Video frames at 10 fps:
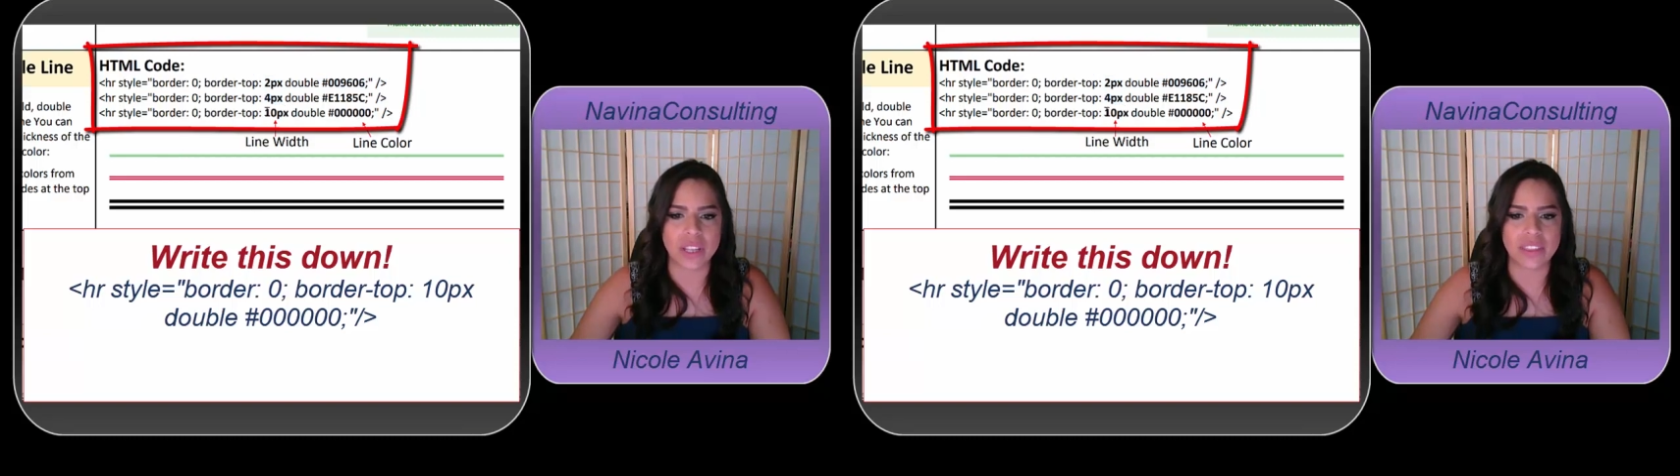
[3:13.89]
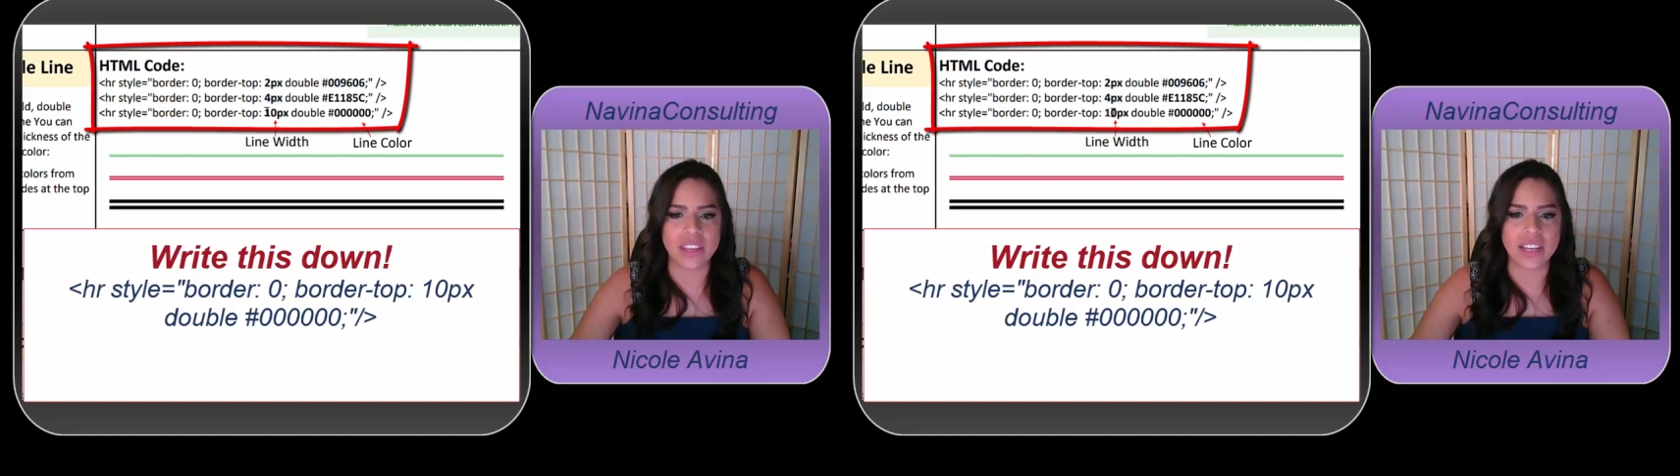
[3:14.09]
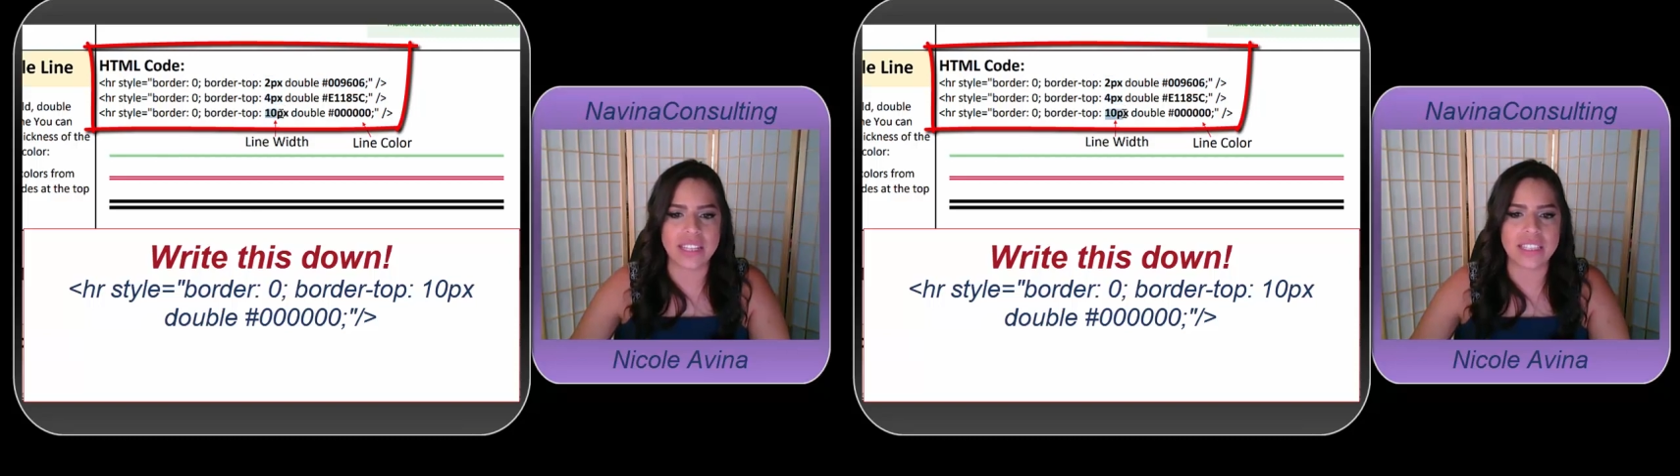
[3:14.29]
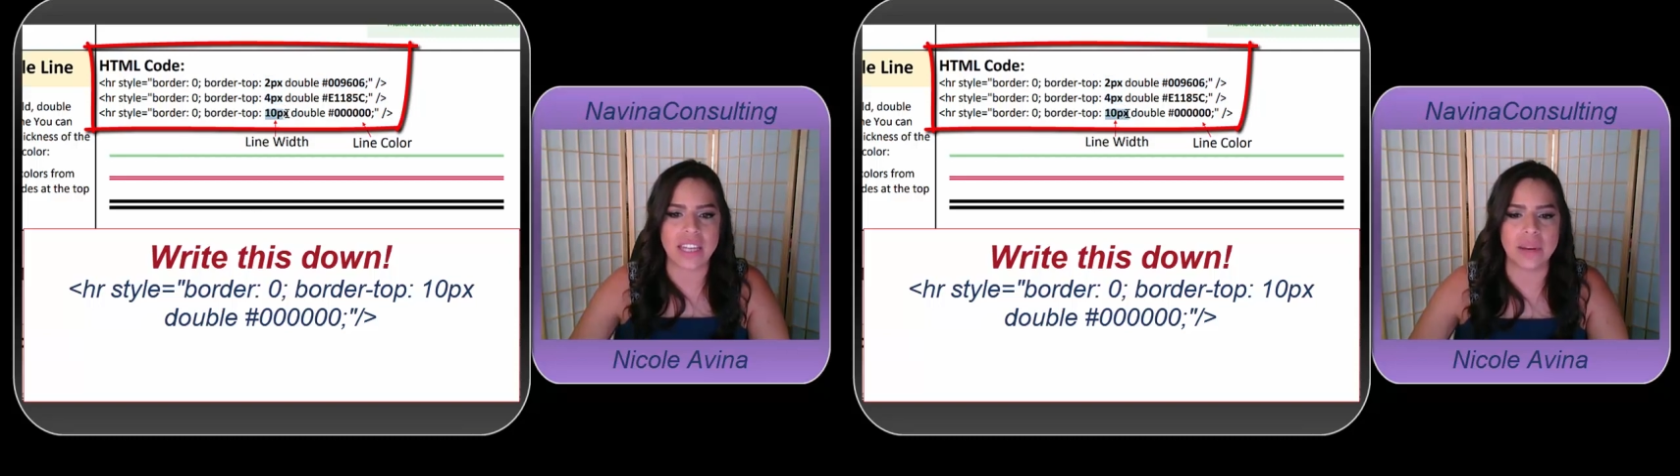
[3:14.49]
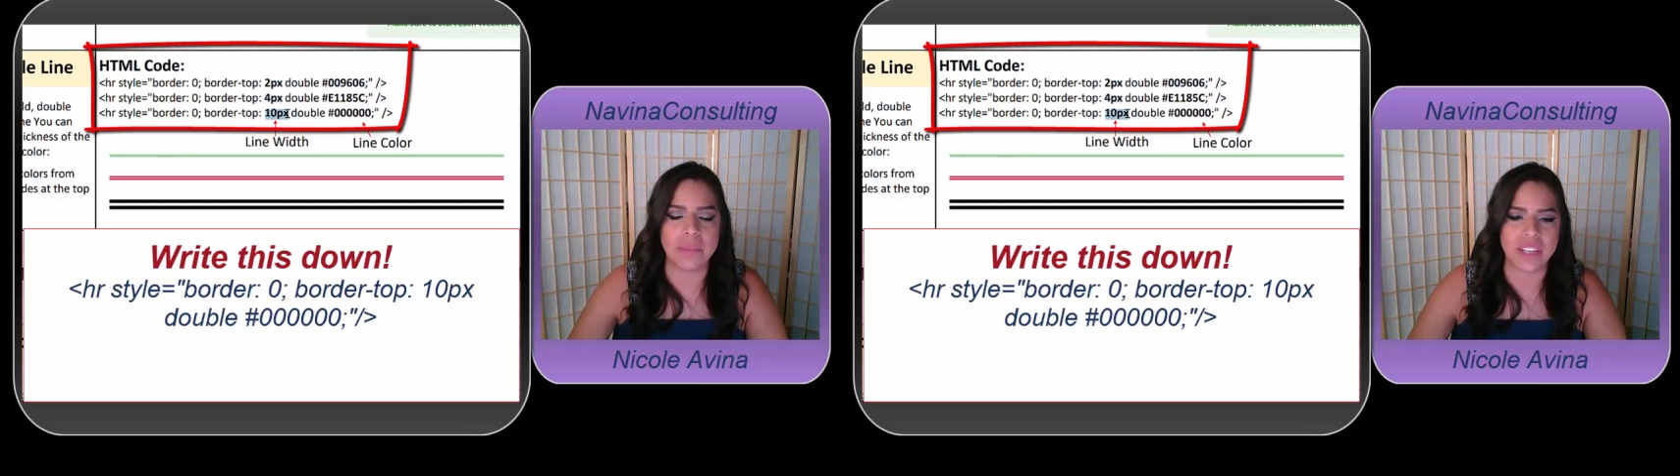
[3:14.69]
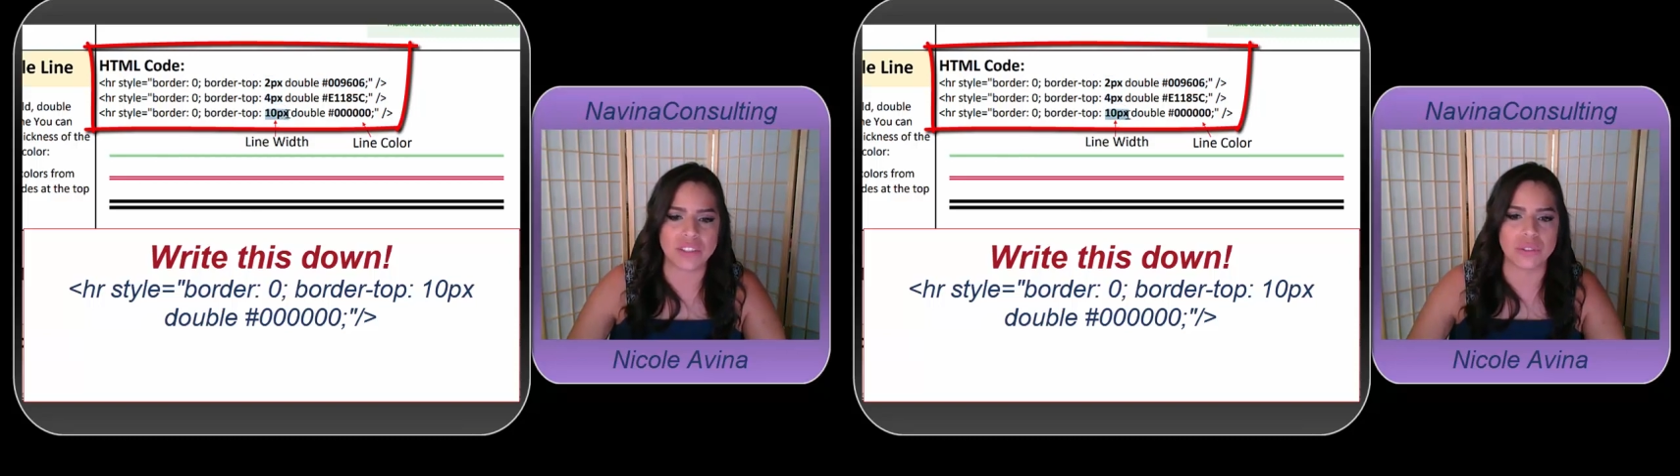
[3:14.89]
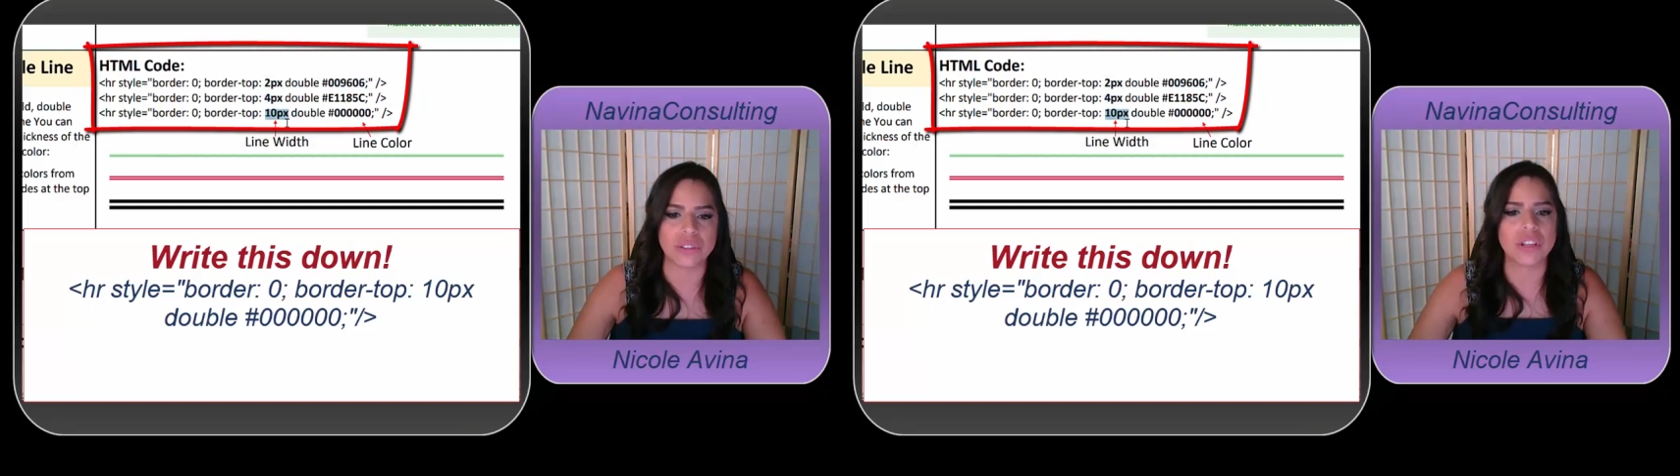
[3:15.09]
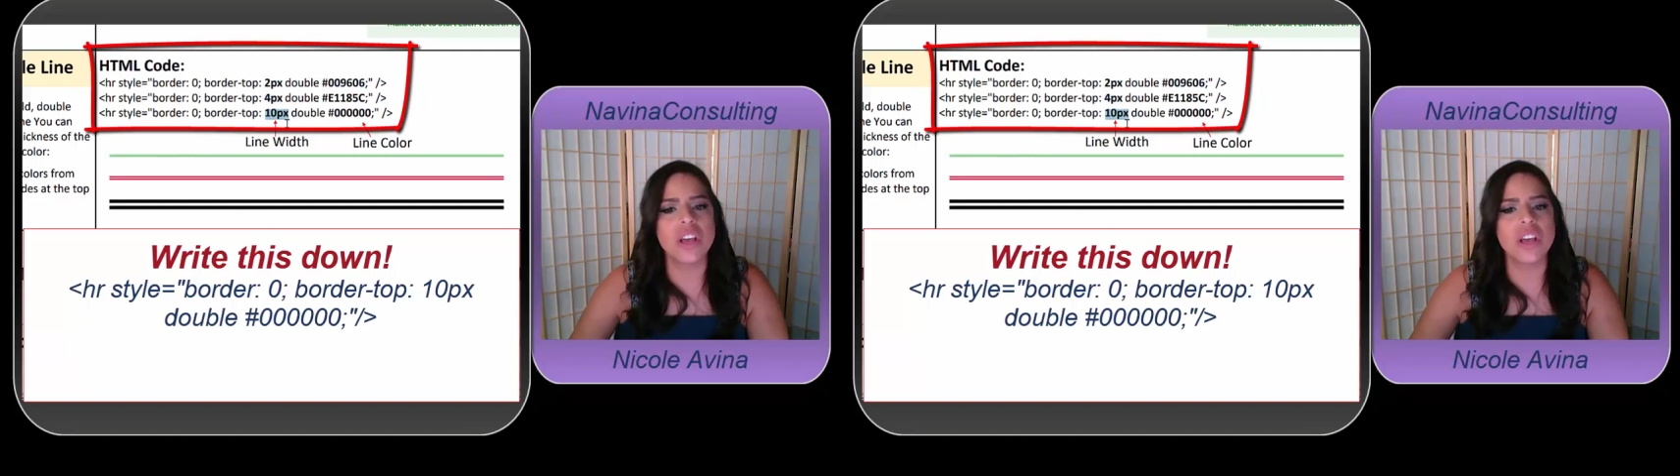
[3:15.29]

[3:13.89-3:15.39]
thick, it's 10 pixels.